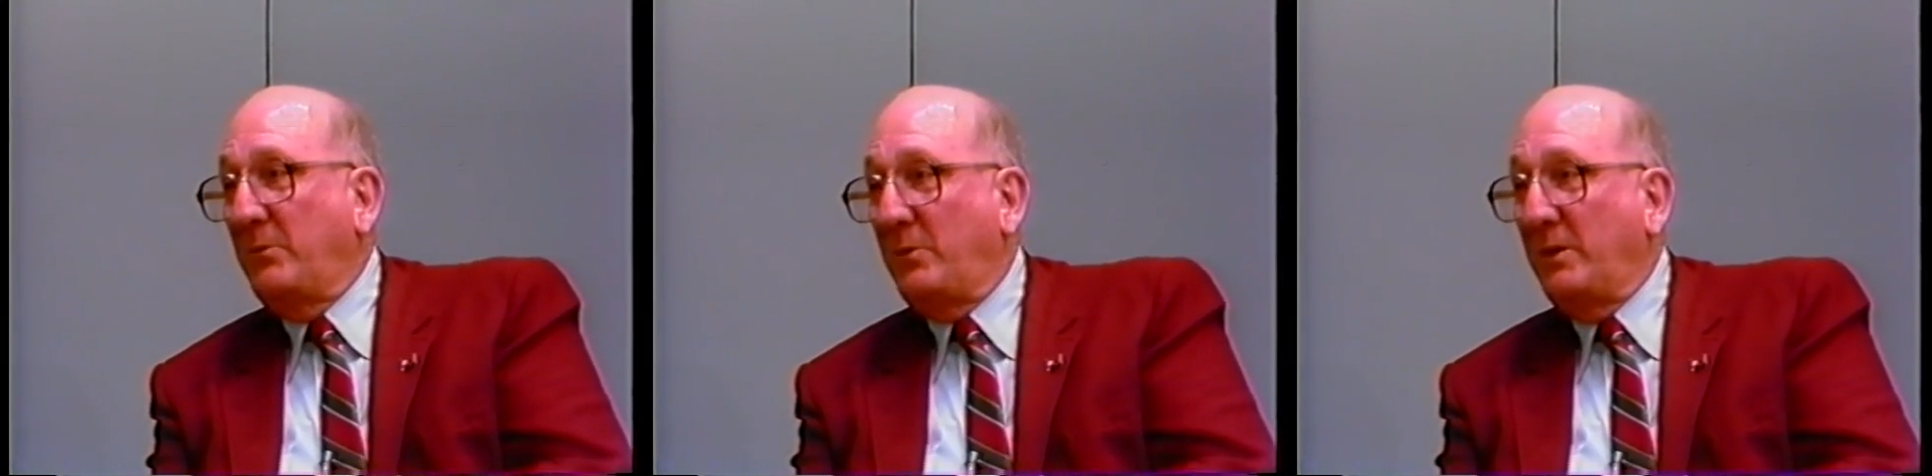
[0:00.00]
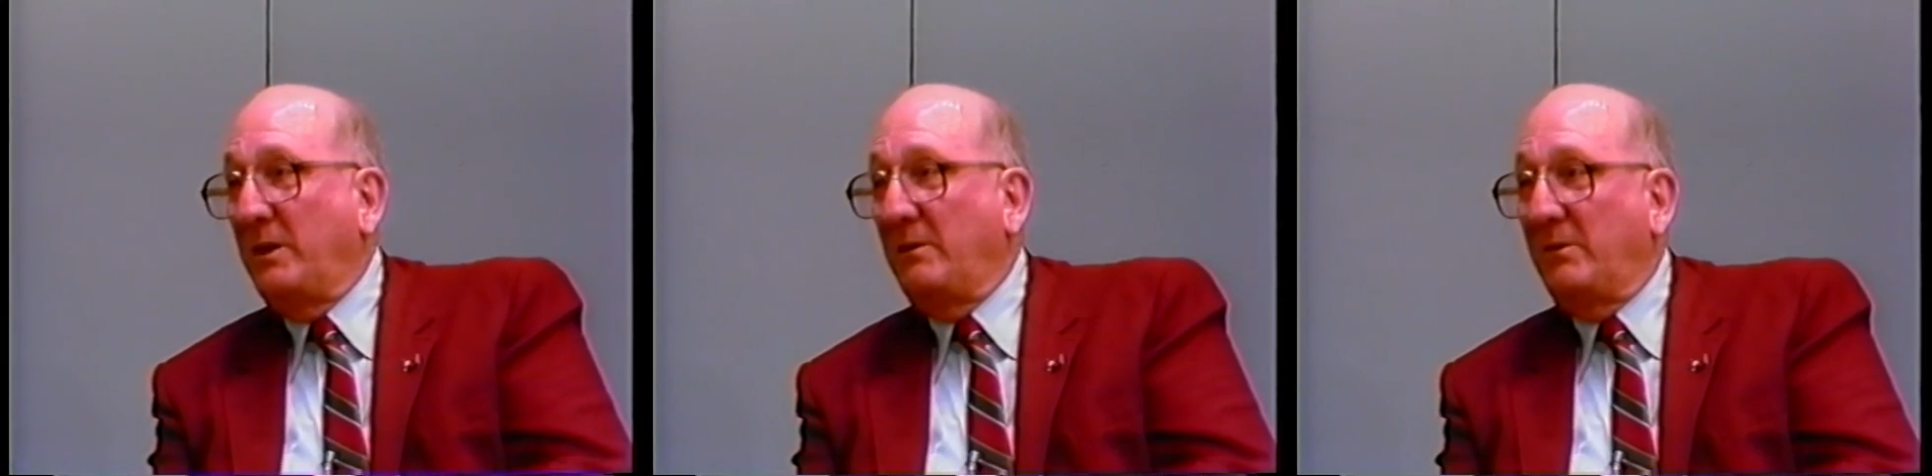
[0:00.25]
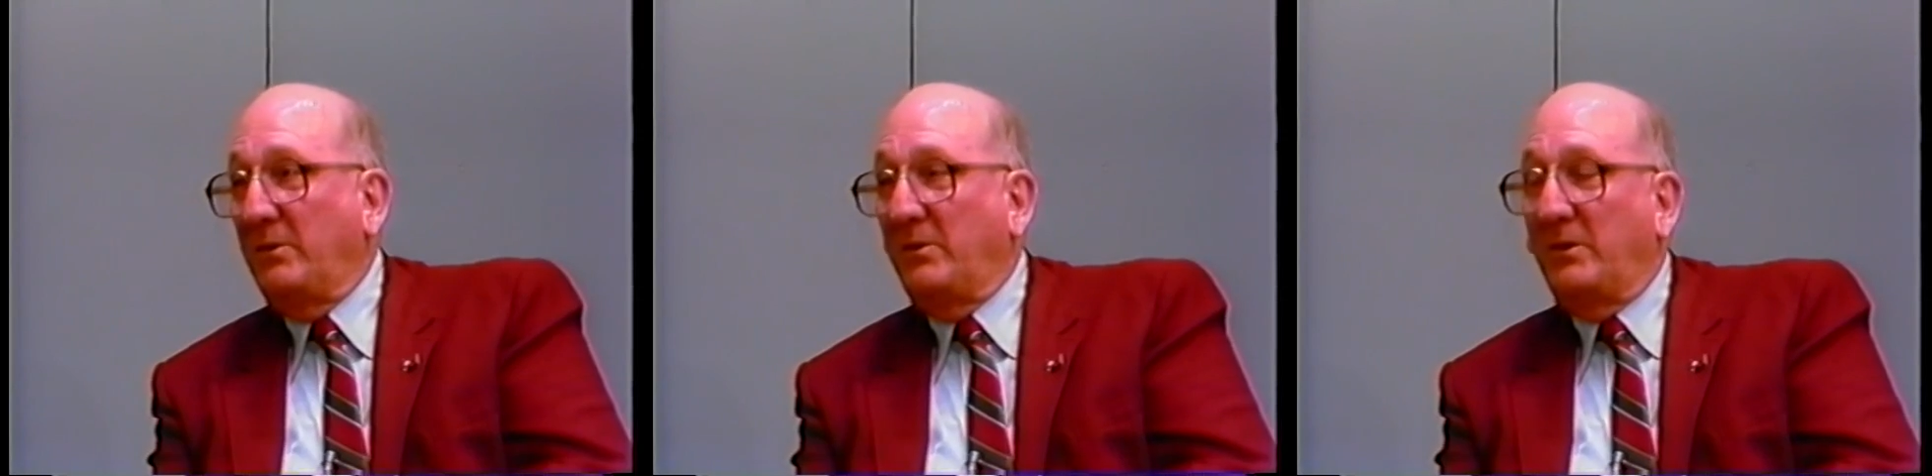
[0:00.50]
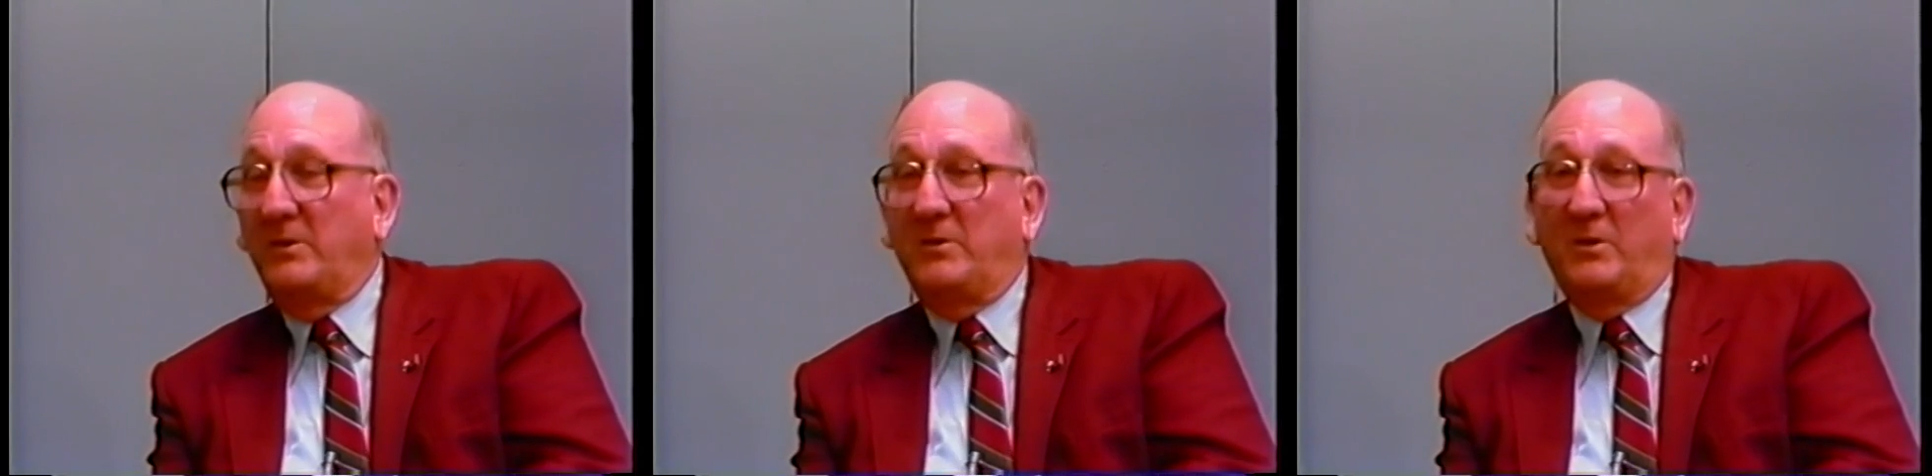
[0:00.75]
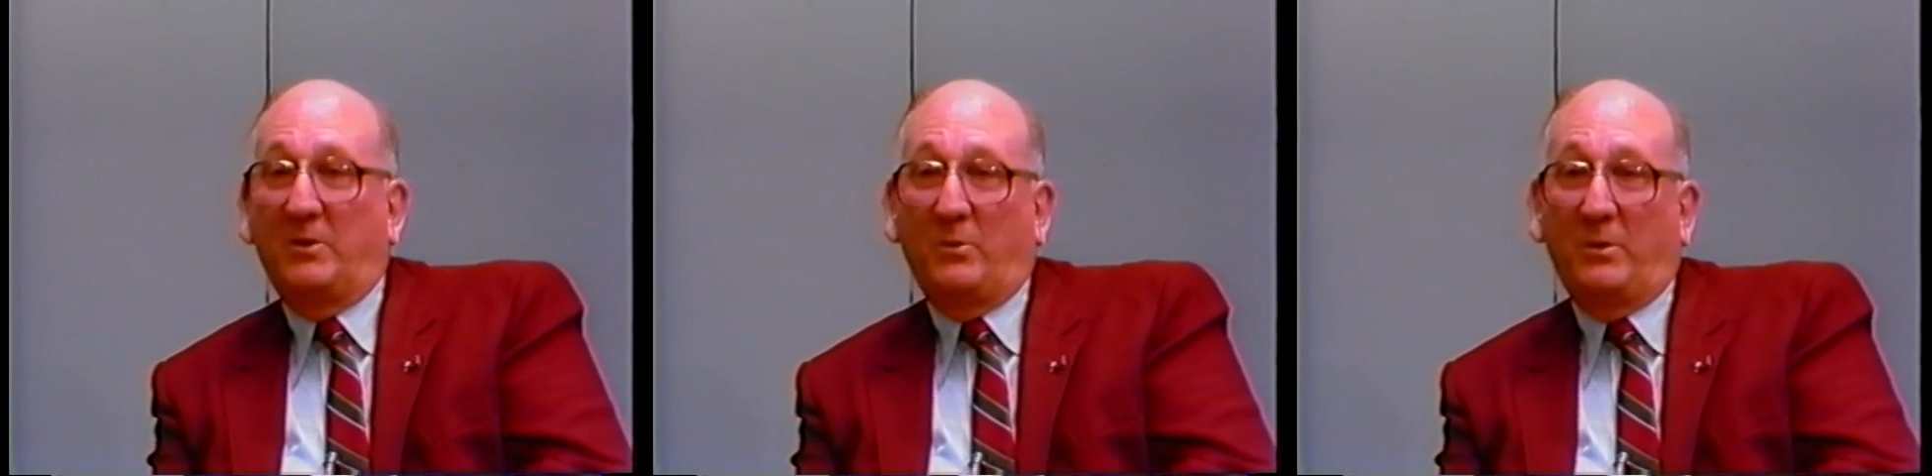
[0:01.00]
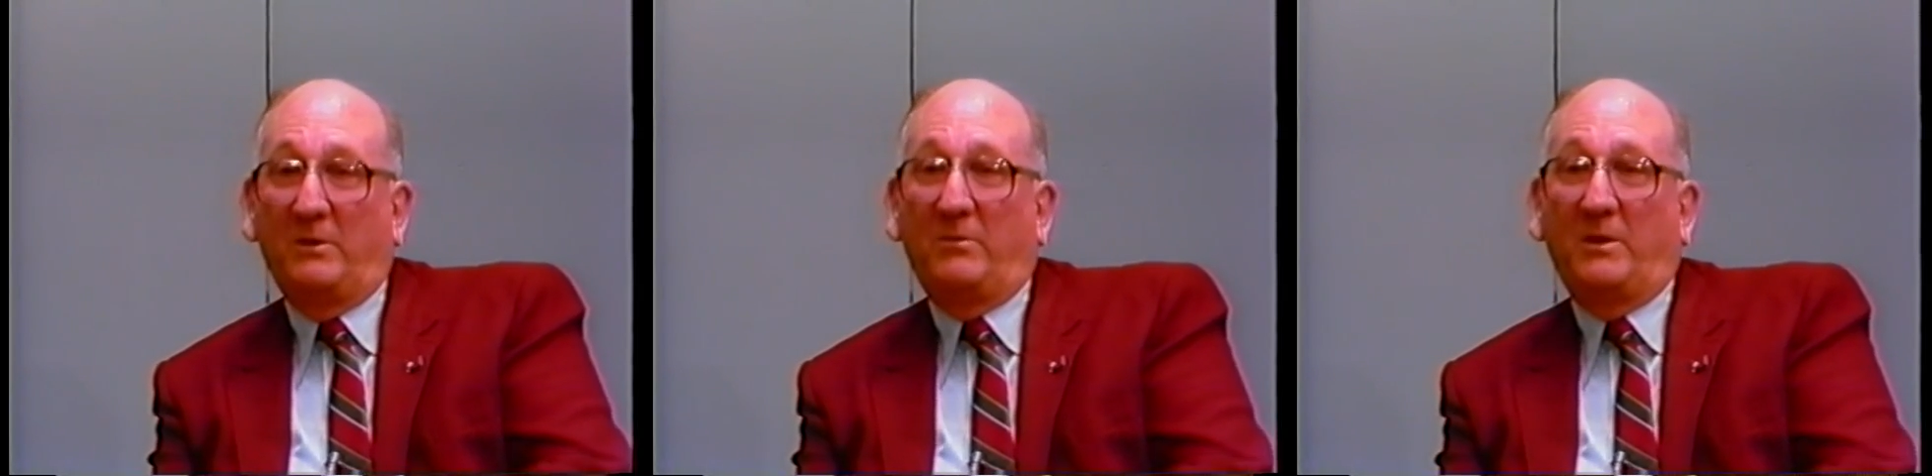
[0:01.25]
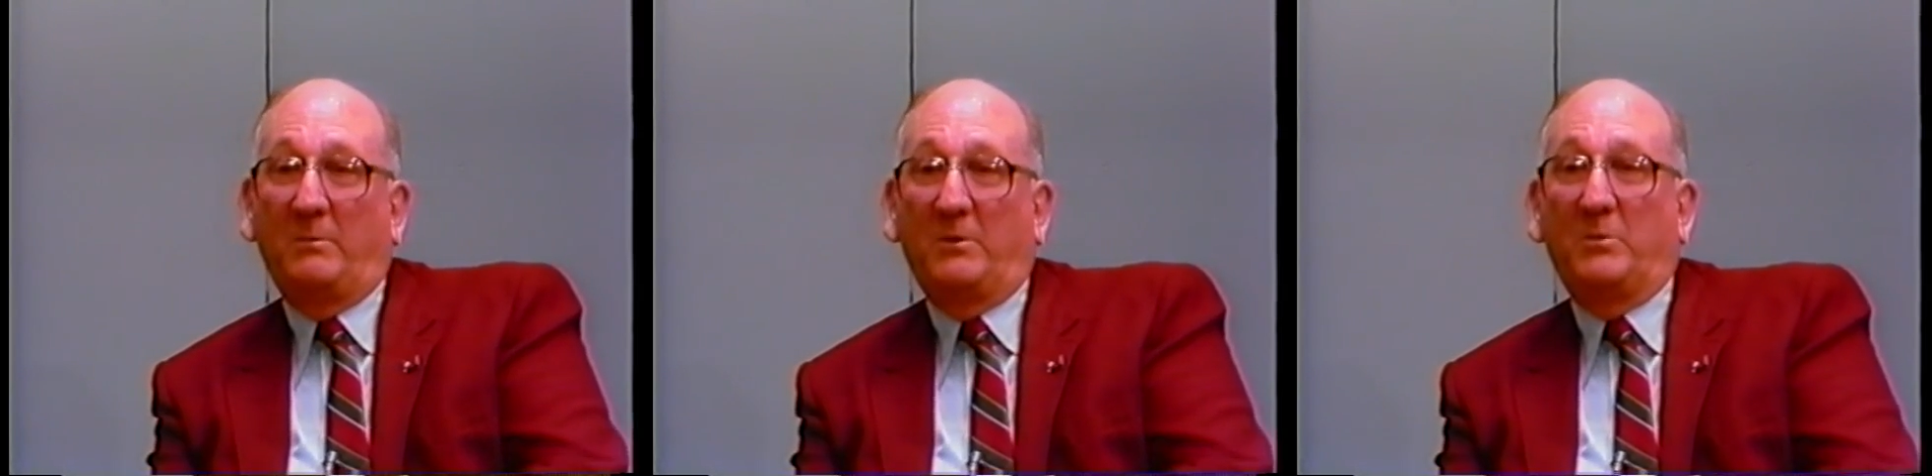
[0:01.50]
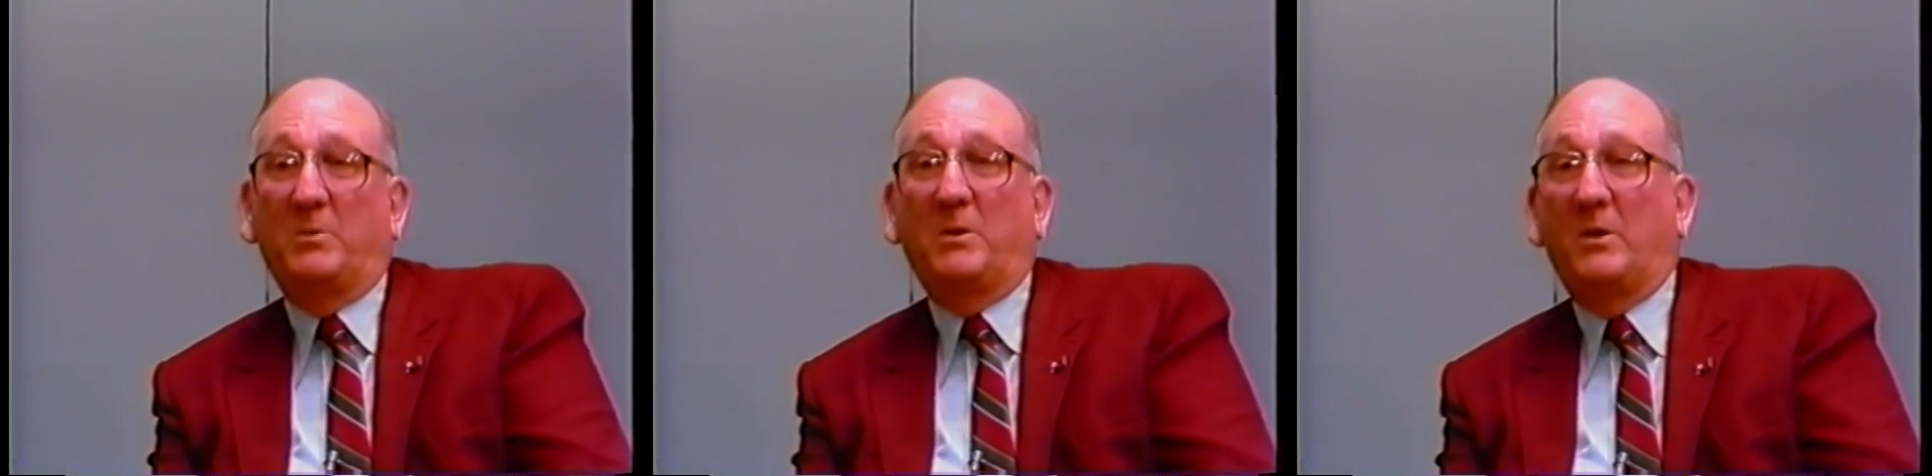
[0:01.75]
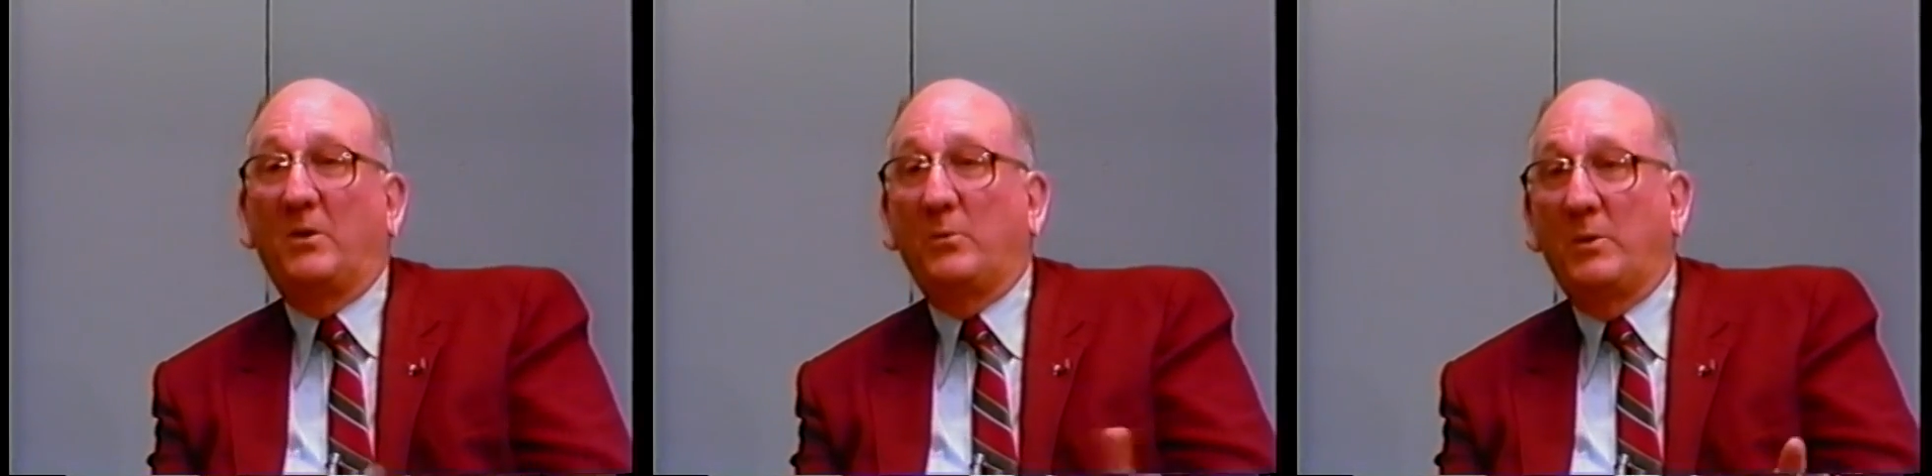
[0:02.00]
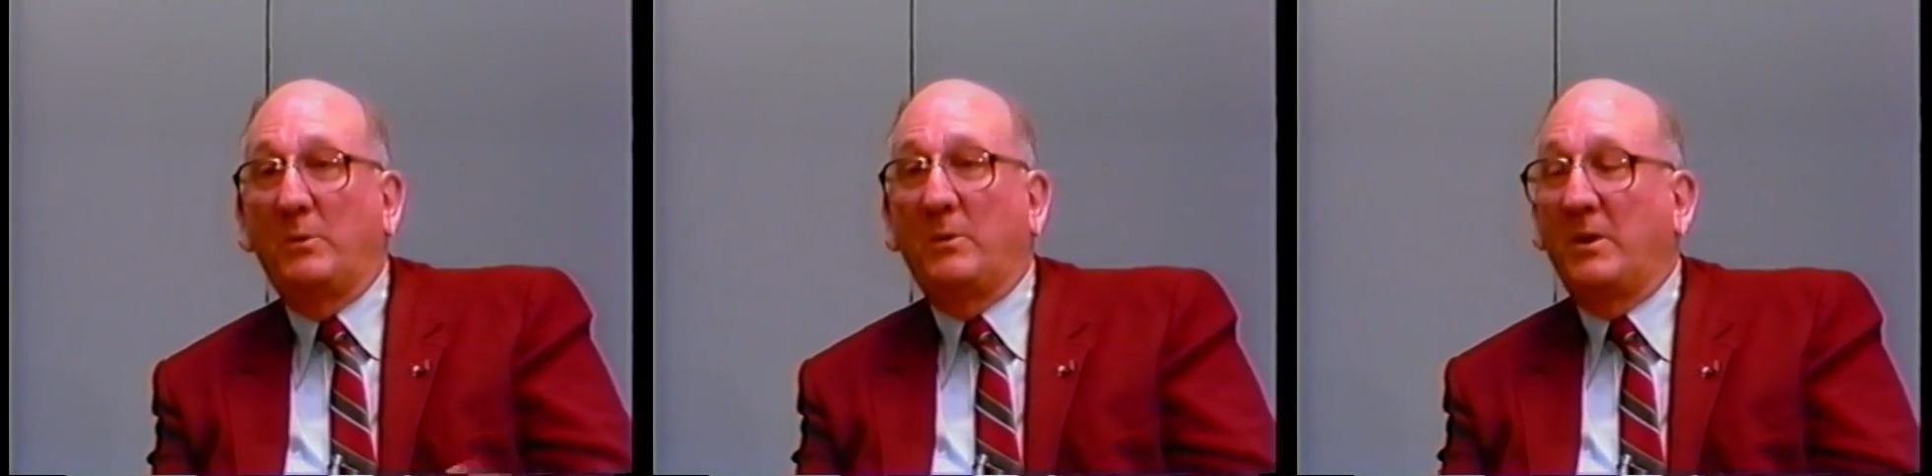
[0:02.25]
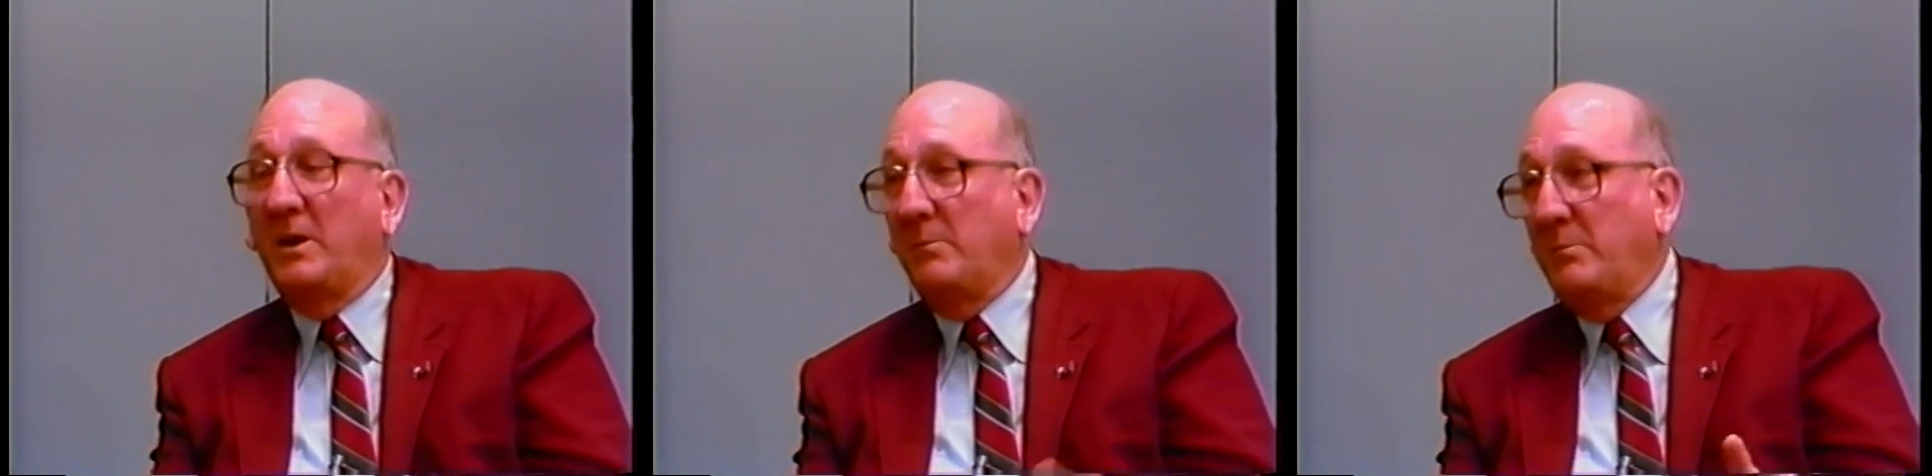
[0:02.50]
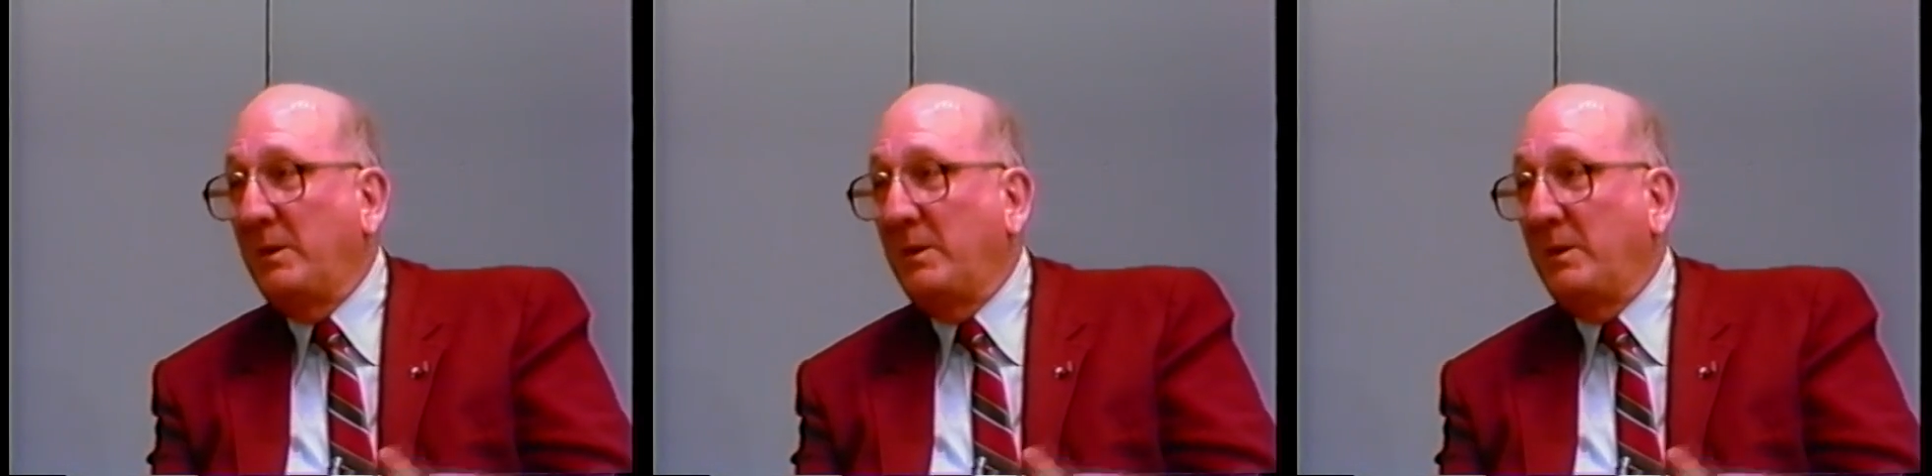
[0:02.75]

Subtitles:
3 of us they took away from us because we were not